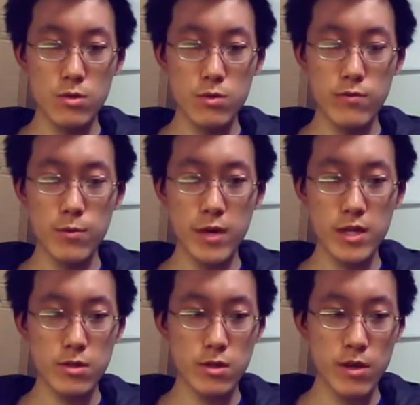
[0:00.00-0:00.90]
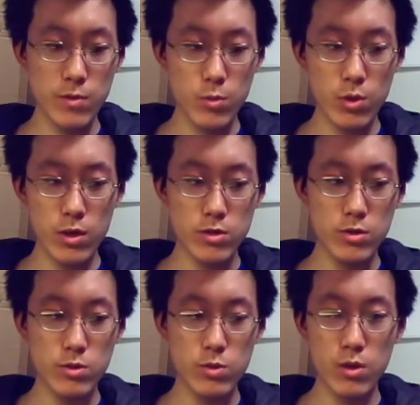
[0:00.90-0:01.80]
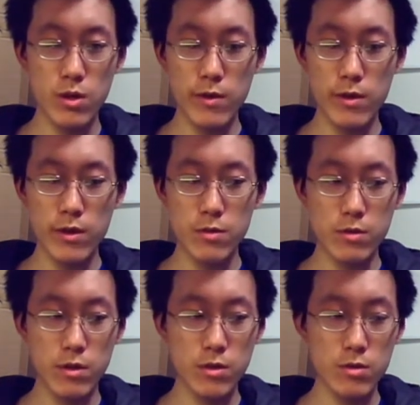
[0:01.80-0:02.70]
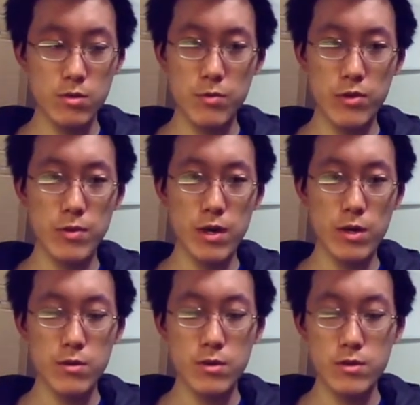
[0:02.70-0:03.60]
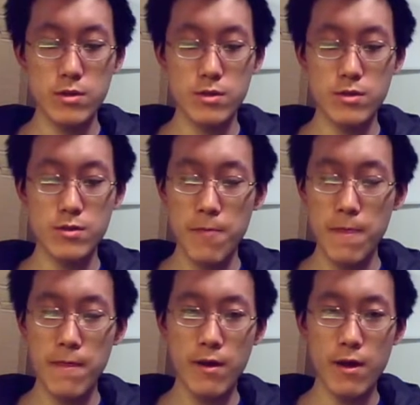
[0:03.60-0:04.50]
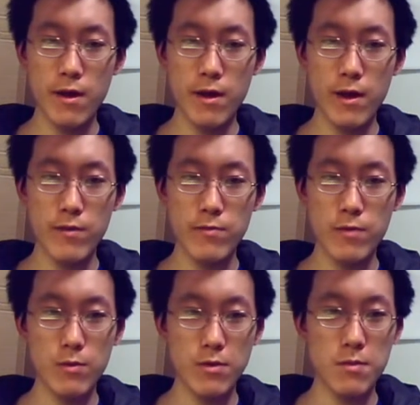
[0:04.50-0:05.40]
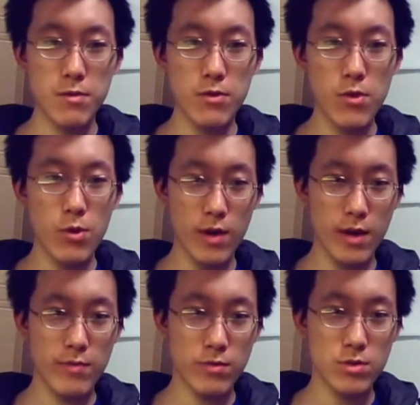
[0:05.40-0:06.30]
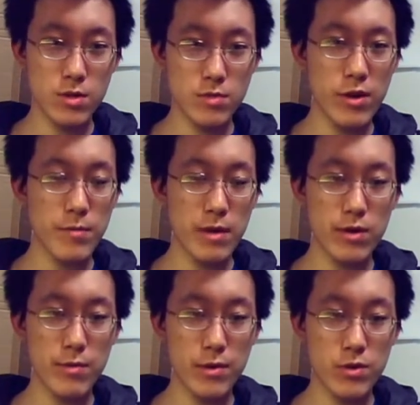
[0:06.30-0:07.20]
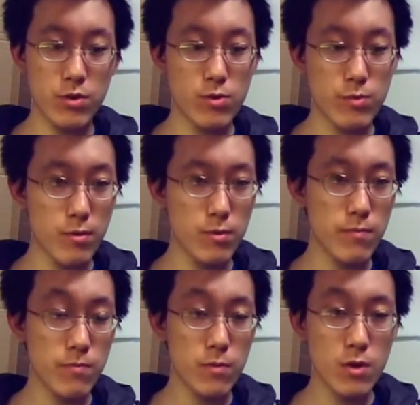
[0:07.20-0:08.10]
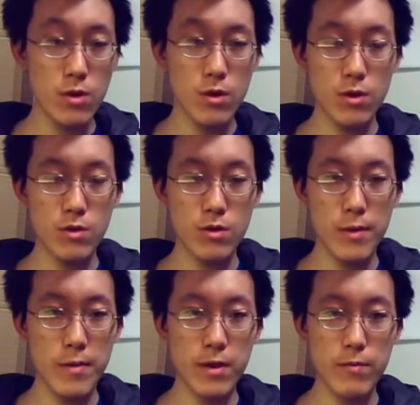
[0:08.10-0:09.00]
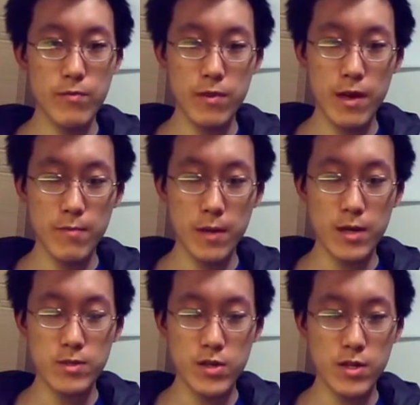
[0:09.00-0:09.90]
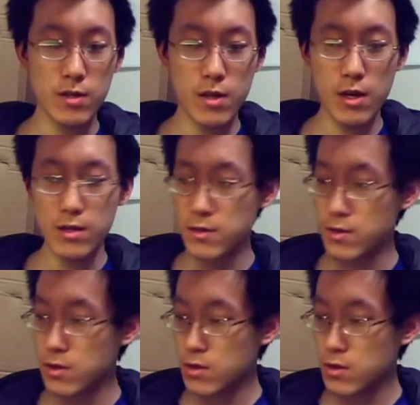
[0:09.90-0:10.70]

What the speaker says: So for the past year, I've been wanting to increase my brain power since I have probably below average brain power compared to normal people, although I make up for that by studying a lot.